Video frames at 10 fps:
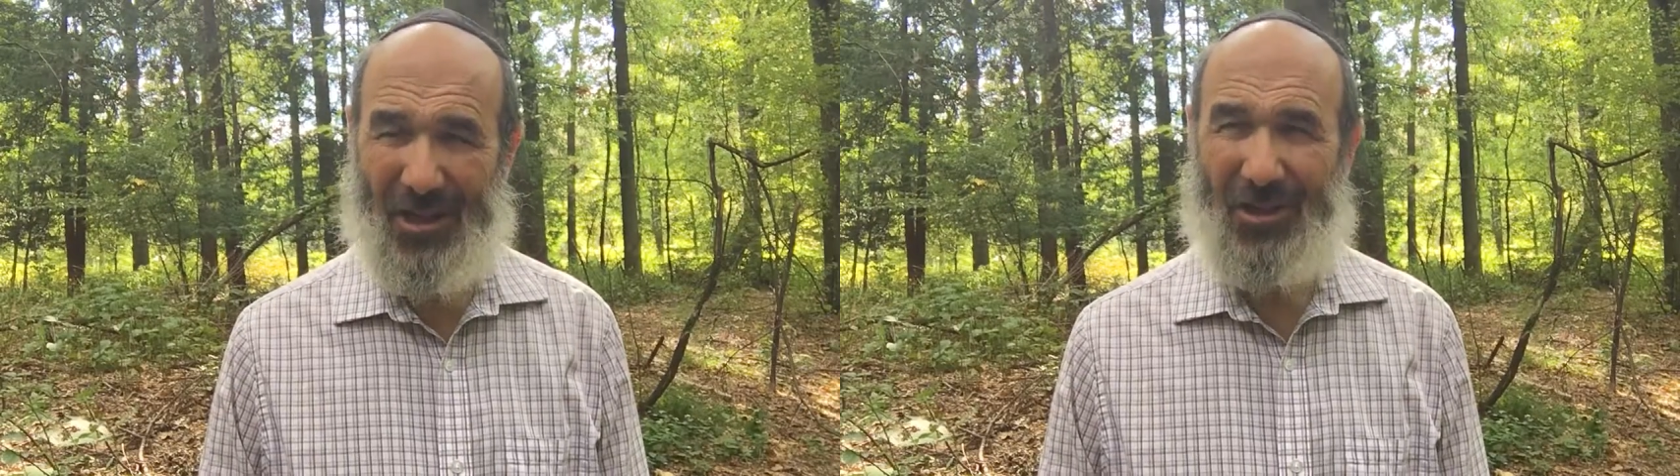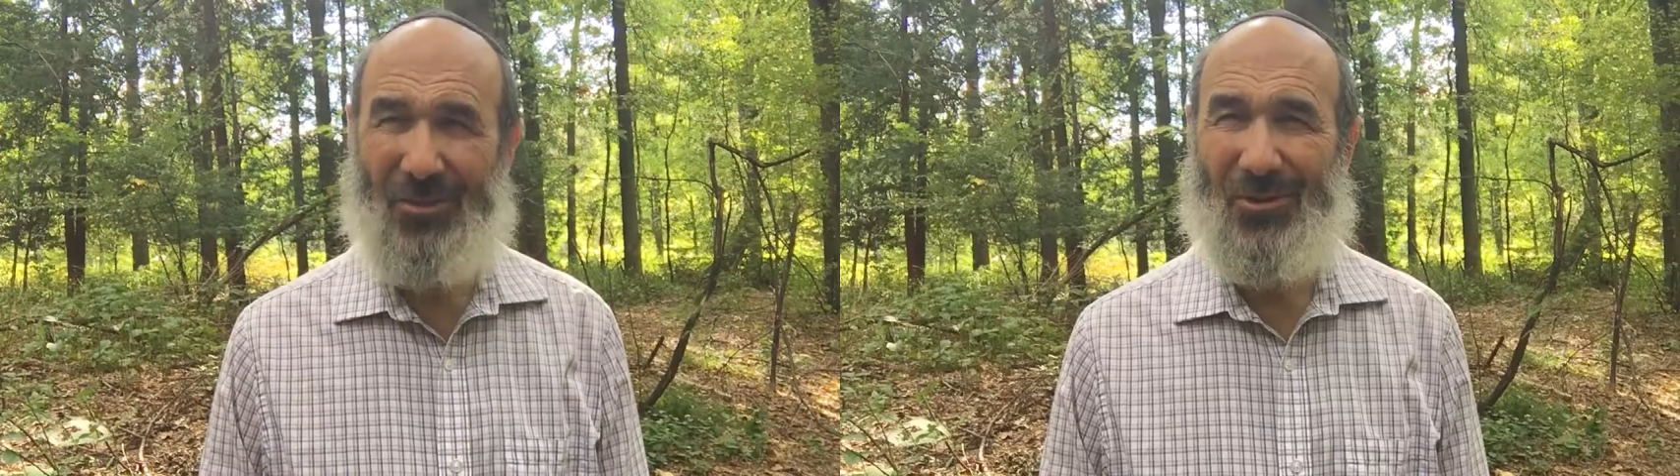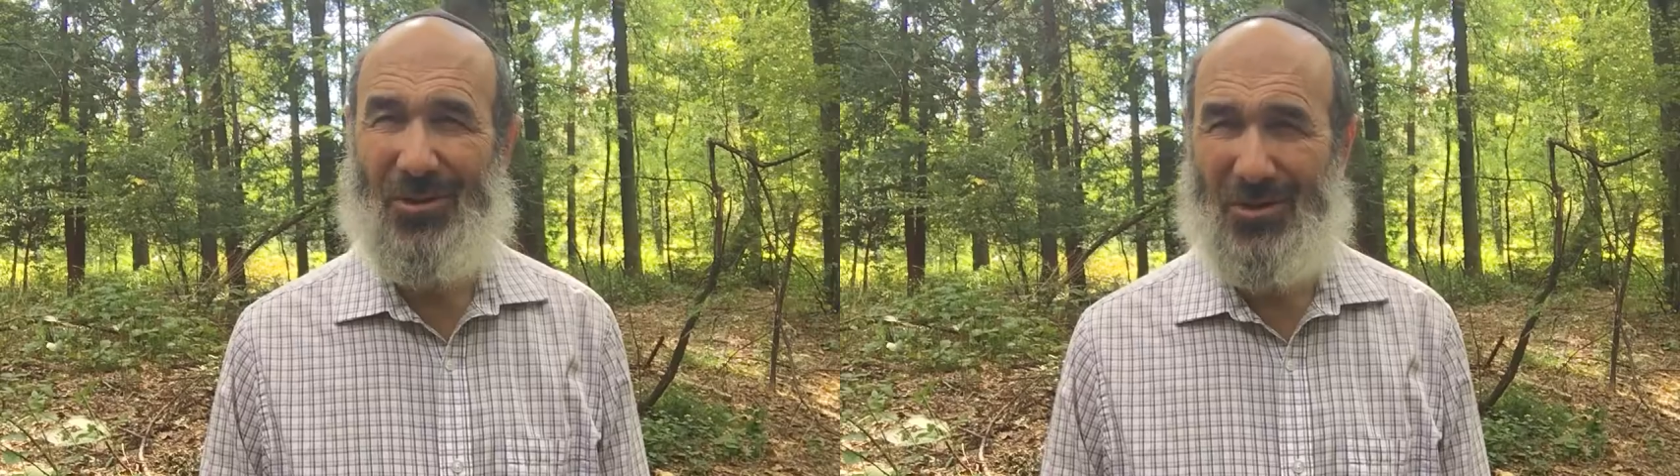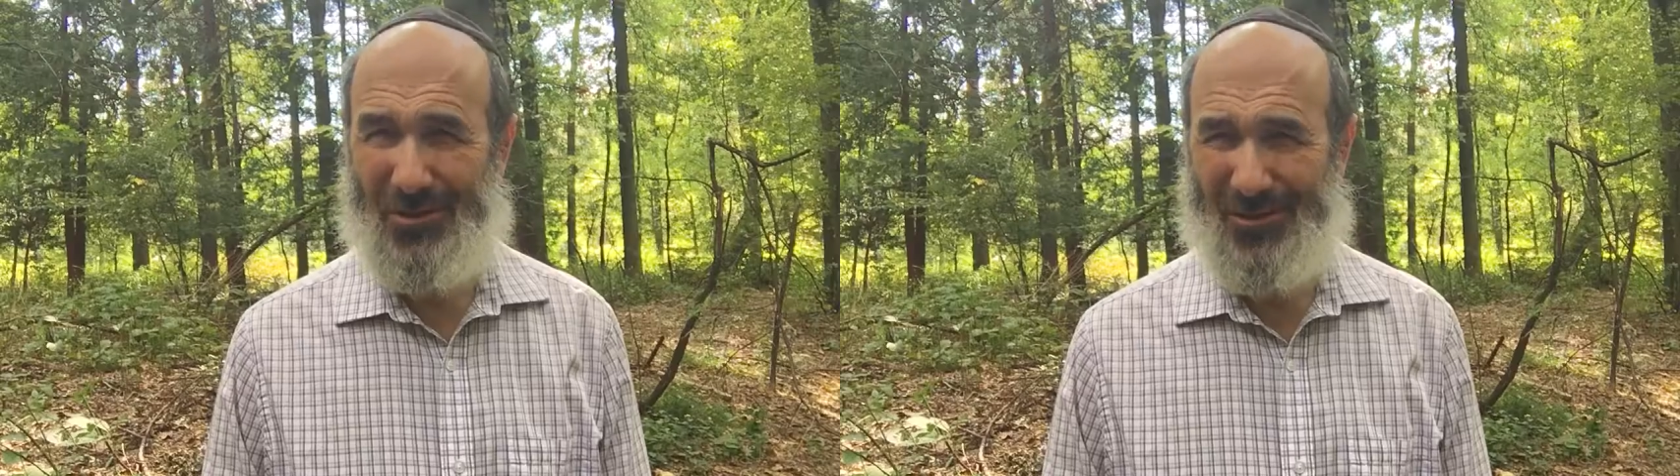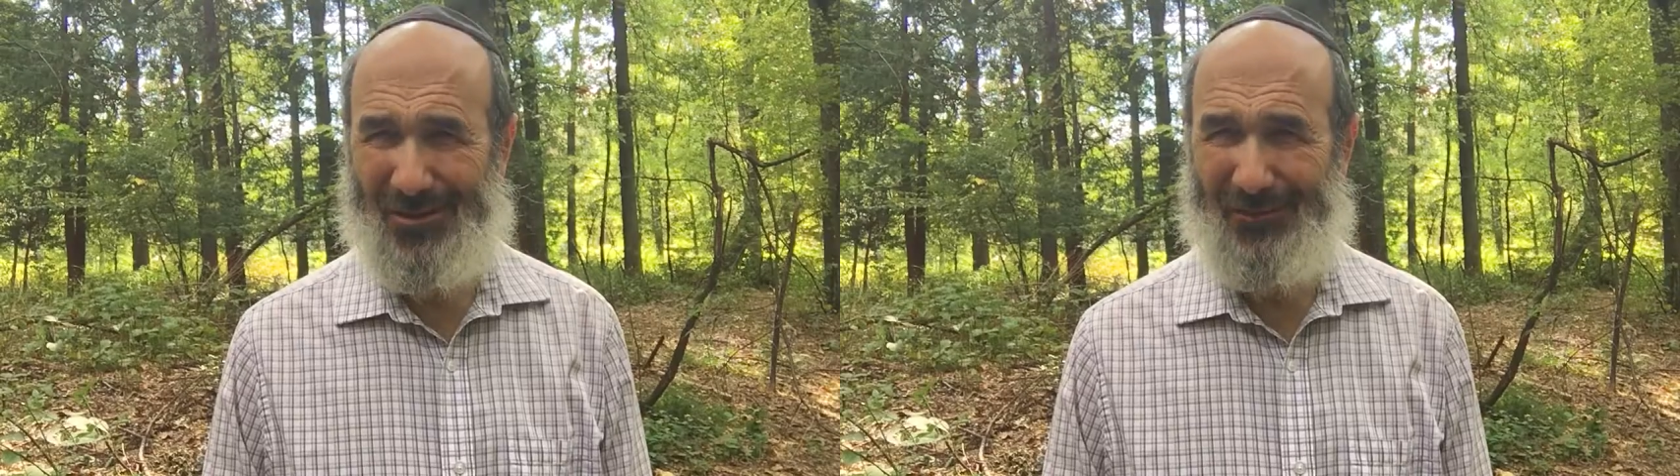You
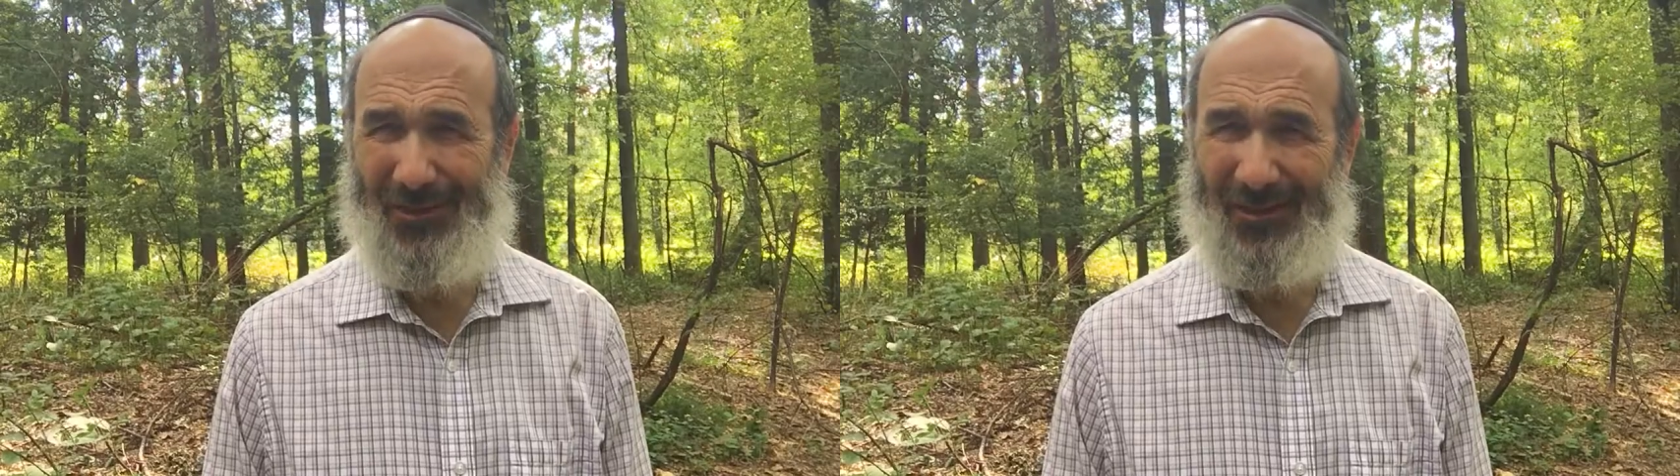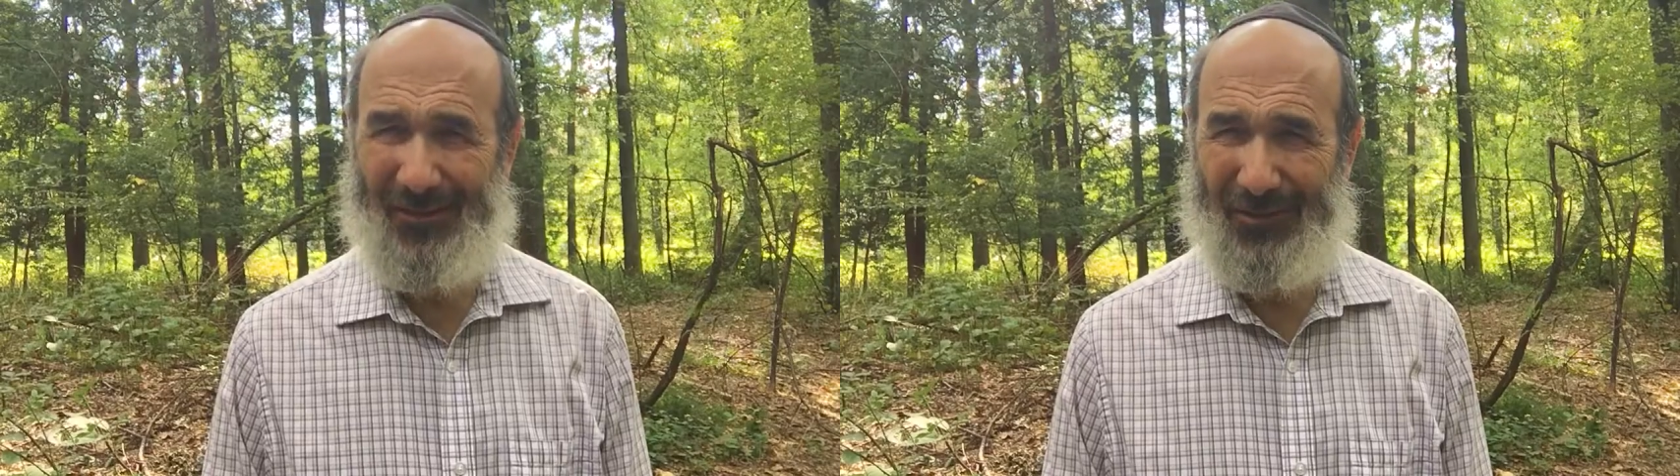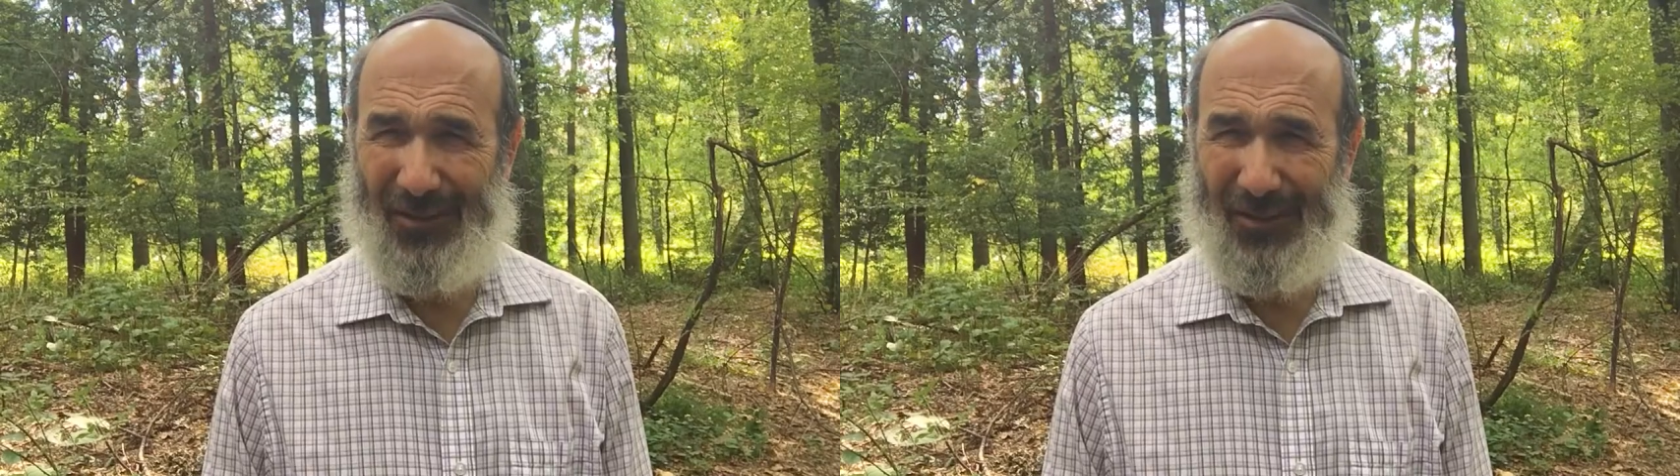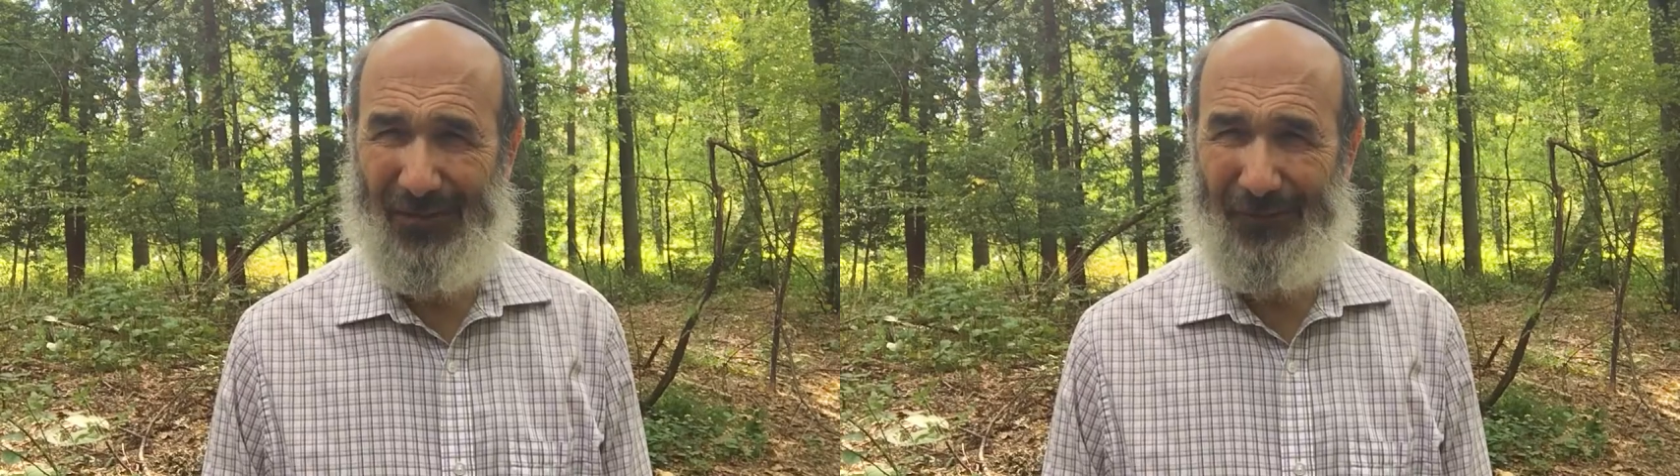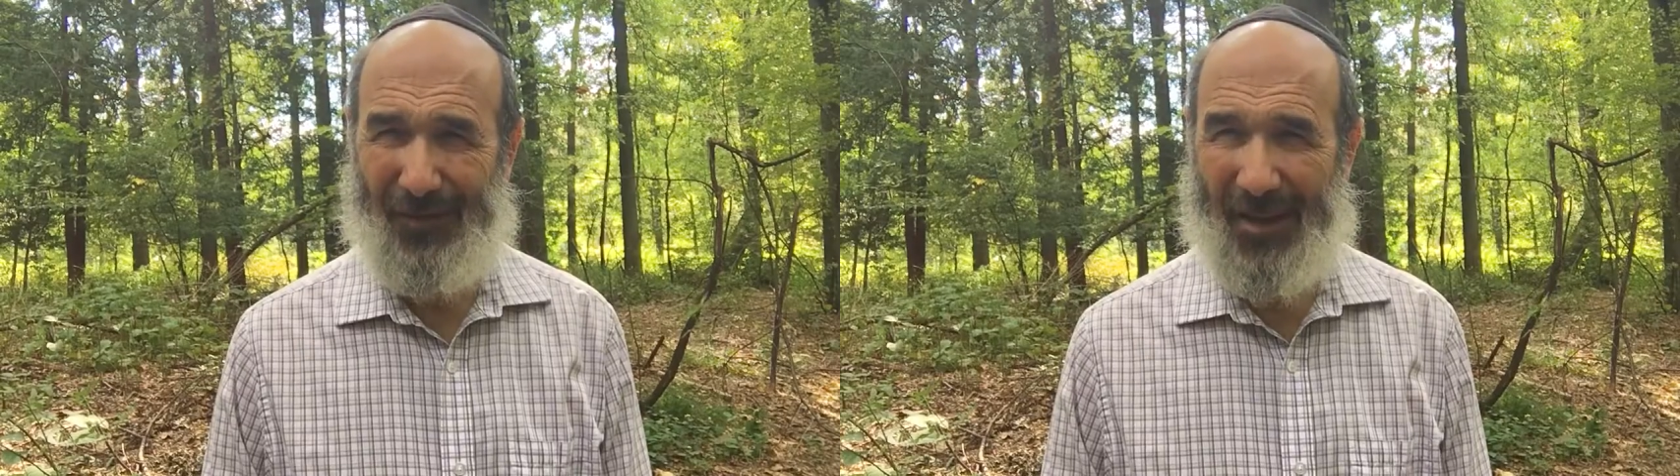deserve to live a life,